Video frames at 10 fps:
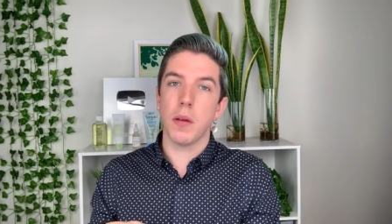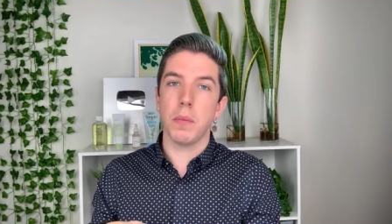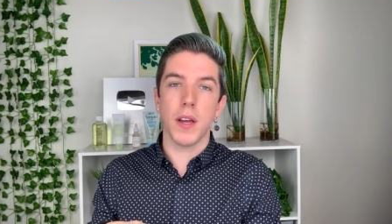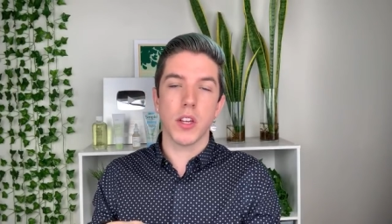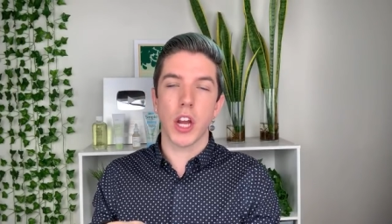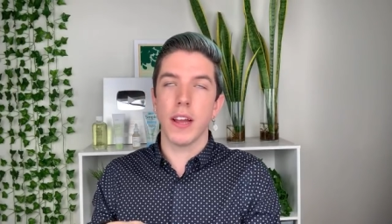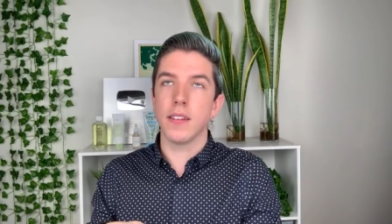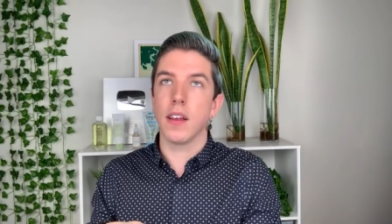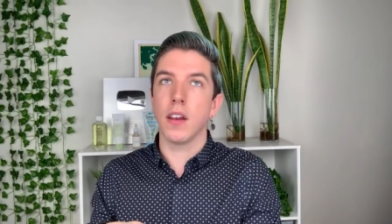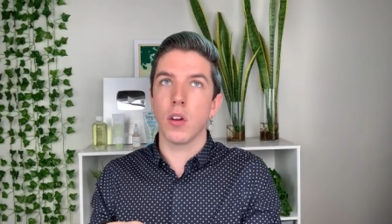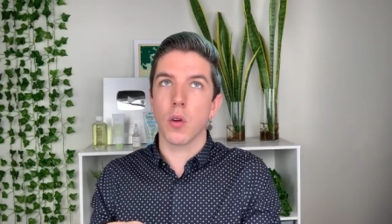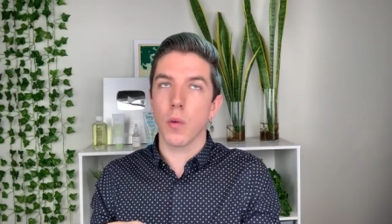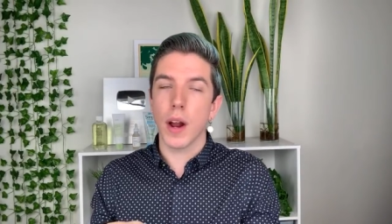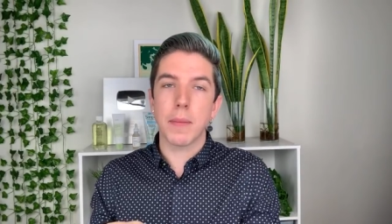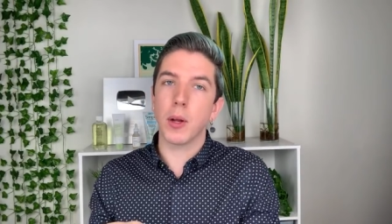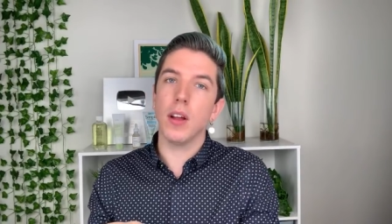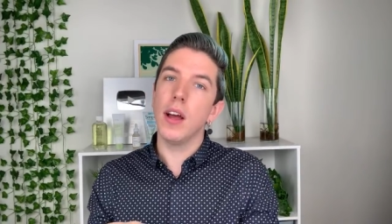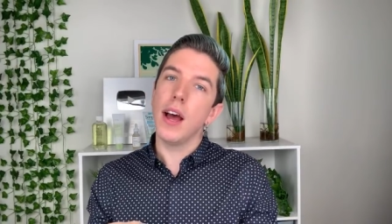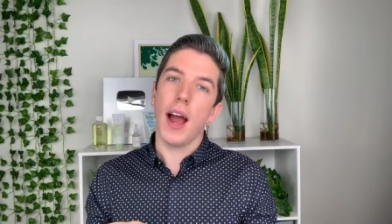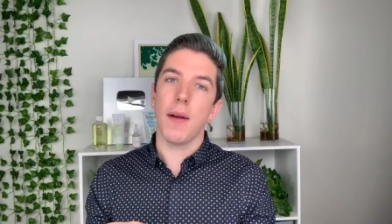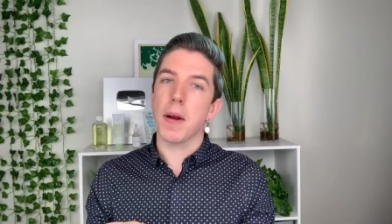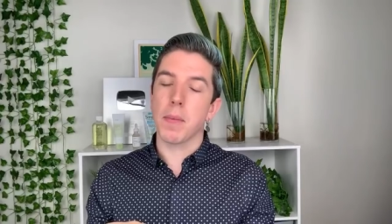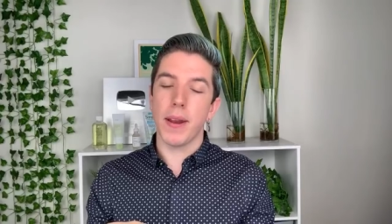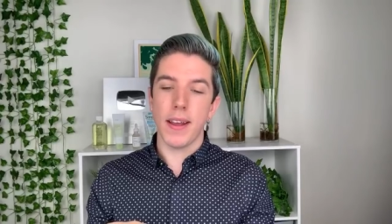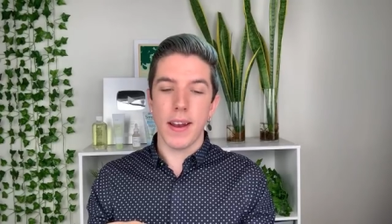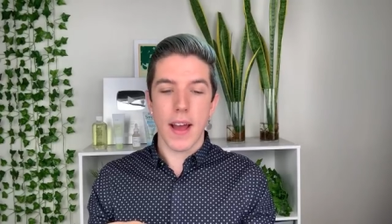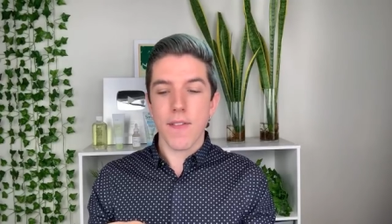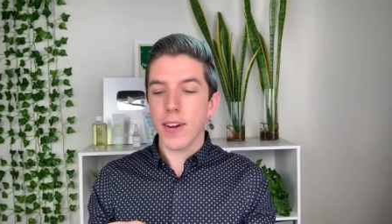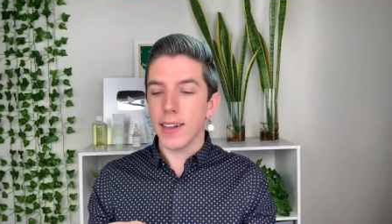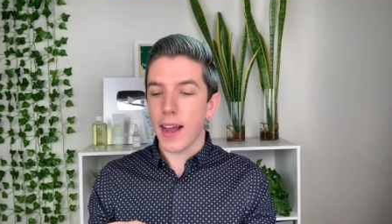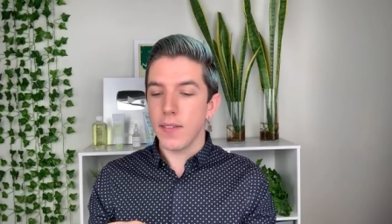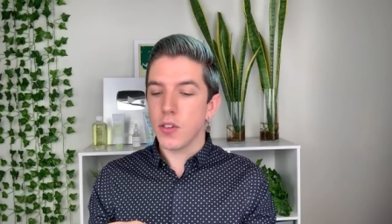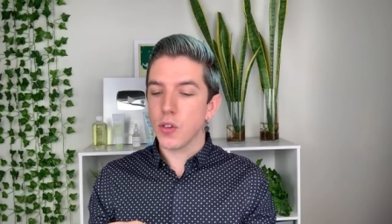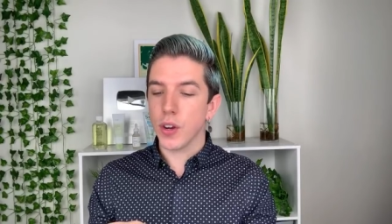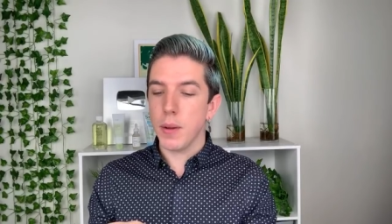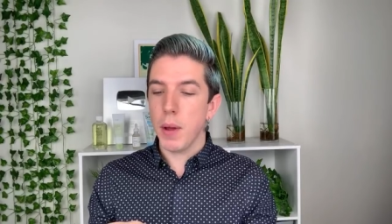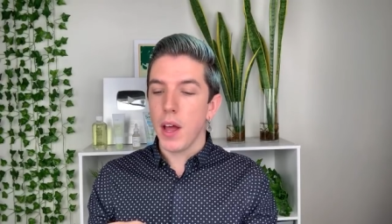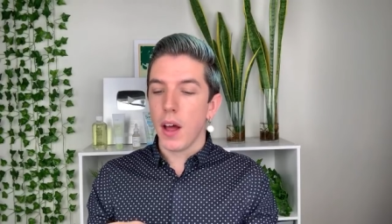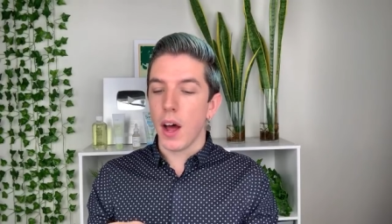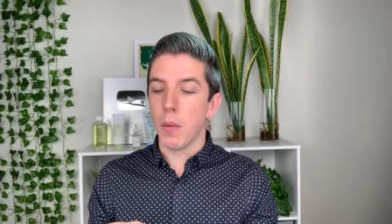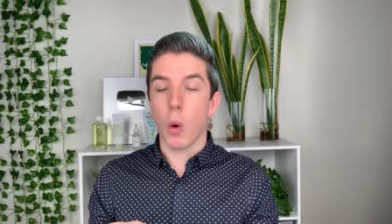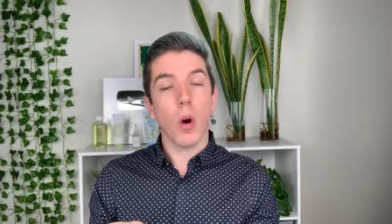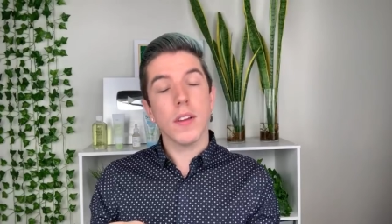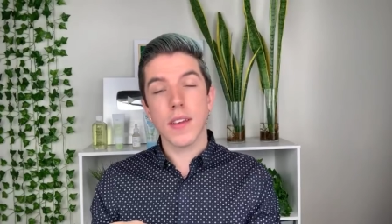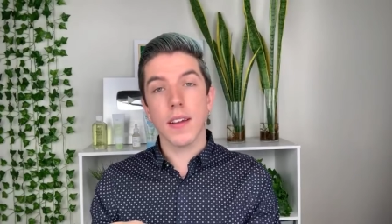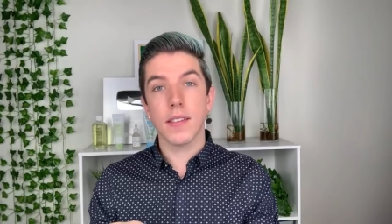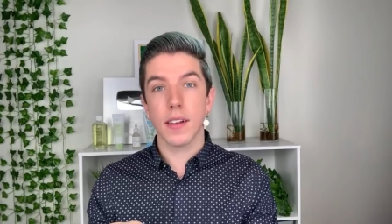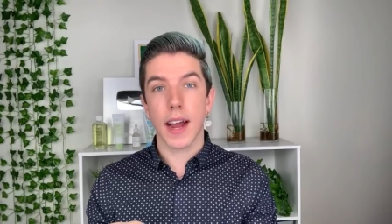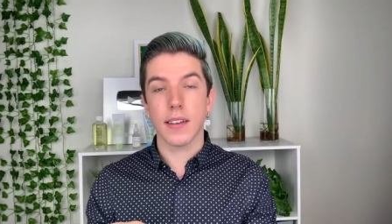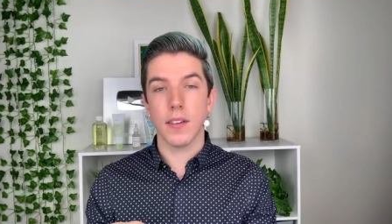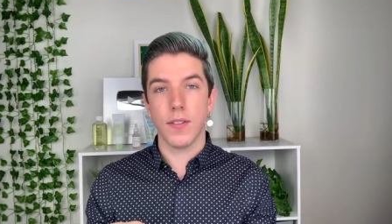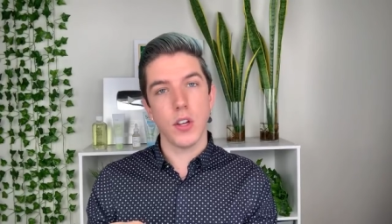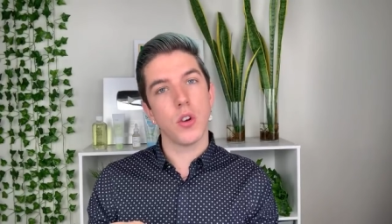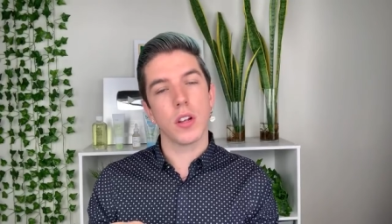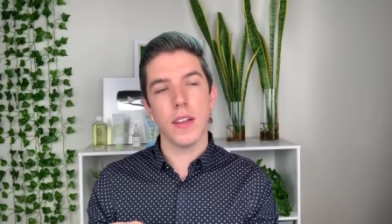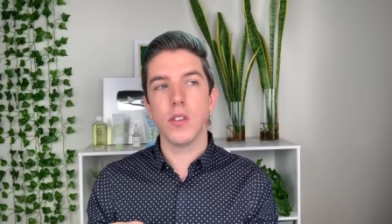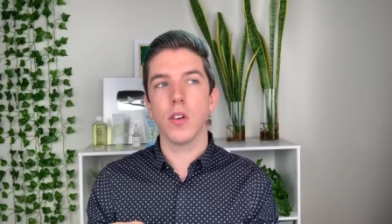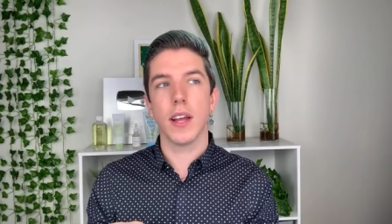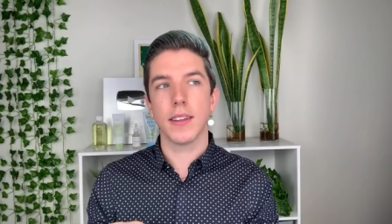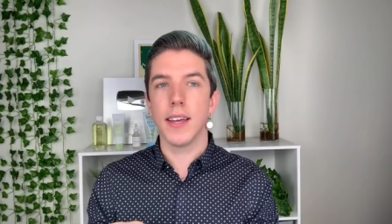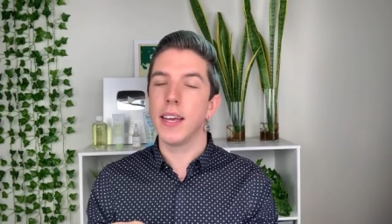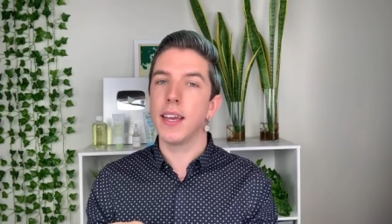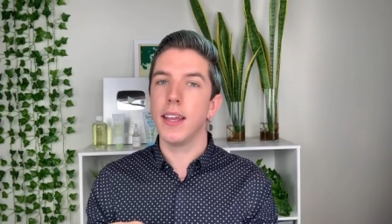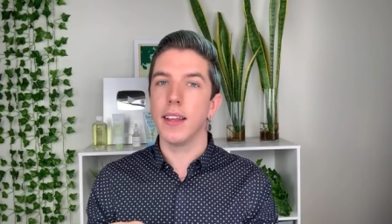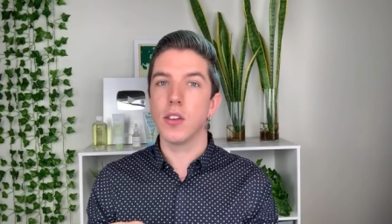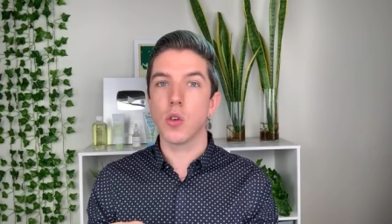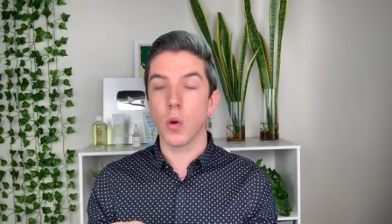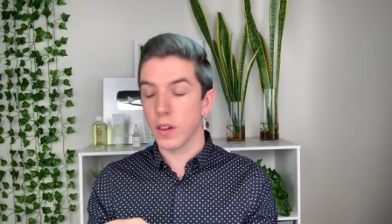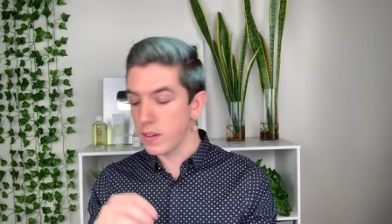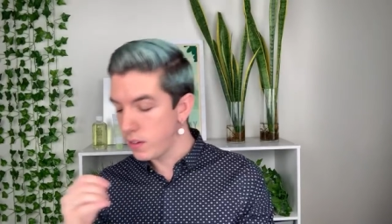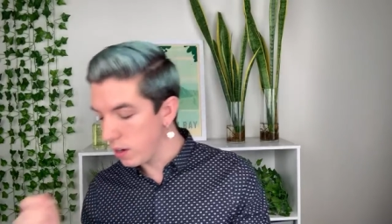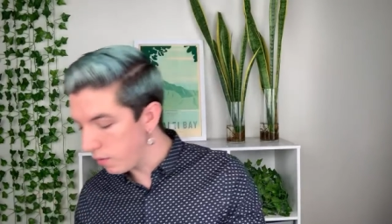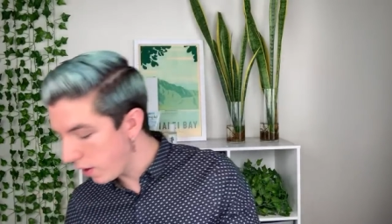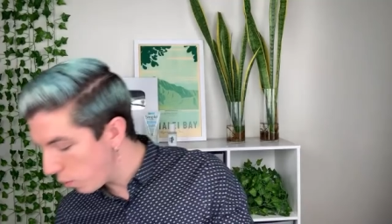BHA is incredible. I recommend it in every live stream um, or a salicylic acid facial cleanser like the Inkey List or the CeraVe